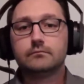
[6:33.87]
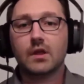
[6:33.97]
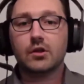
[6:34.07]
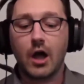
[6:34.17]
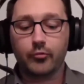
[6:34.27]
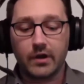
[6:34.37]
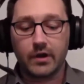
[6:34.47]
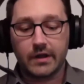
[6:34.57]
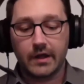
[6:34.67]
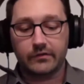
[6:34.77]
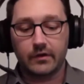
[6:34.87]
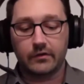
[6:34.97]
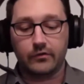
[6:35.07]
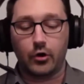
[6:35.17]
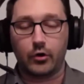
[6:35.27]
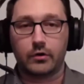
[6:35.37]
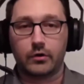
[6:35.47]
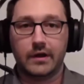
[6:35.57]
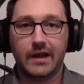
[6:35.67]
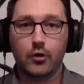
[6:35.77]
copyright cases are
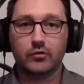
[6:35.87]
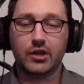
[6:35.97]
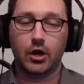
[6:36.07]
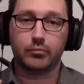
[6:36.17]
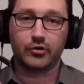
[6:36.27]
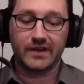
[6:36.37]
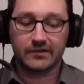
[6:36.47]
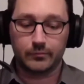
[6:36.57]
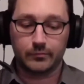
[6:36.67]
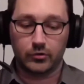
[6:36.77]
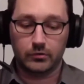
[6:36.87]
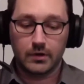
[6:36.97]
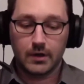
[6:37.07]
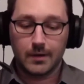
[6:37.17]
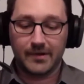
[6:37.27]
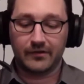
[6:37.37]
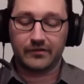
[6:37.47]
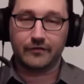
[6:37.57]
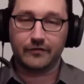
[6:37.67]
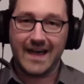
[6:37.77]
inherently unpredictable because
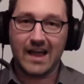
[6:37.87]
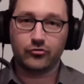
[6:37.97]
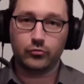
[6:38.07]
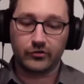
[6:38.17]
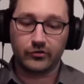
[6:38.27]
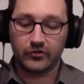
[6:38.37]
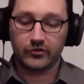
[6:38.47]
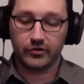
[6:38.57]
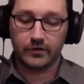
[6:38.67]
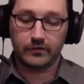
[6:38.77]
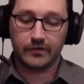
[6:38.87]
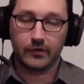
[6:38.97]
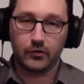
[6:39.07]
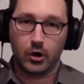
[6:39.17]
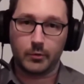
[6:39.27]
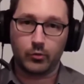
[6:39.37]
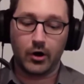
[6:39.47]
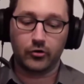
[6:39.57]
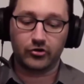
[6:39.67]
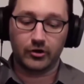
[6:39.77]
the factual decisions that the law
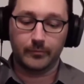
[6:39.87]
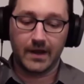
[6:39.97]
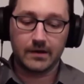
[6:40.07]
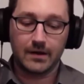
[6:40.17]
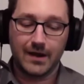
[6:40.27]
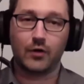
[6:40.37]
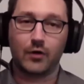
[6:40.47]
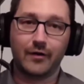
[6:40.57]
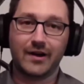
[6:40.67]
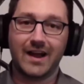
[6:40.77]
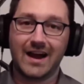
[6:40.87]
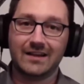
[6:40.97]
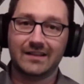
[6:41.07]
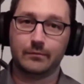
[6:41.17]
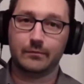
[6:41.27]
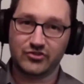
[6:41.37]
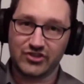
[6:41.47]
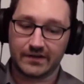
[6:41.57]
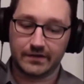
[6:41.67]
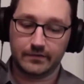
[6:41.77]
requires you to make are very highly
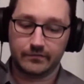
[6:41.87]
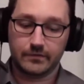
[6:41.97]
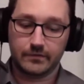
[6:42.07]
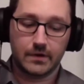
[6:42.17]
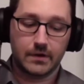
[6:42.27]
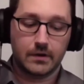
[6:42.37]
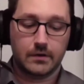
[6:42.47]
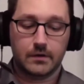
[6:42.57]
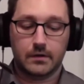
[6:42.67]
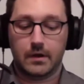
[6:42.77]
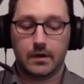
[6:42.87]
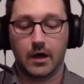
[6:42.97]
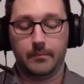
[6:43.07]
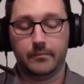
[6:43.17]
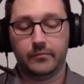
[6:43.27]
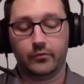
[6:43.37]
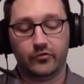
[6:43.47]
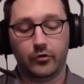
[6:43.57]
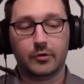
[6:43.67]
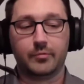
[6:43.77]
subjective. So
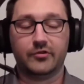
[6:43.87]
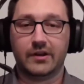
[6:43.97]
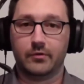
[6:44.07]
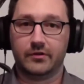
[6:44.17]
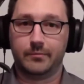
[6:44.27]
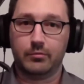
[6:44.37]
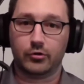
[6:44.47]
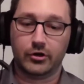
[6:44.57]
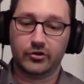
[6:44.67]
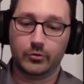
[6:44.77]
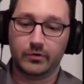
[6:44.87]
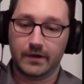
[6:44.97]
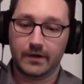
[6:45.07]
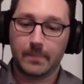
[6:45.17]
it's hard to predict what people are going to do with it.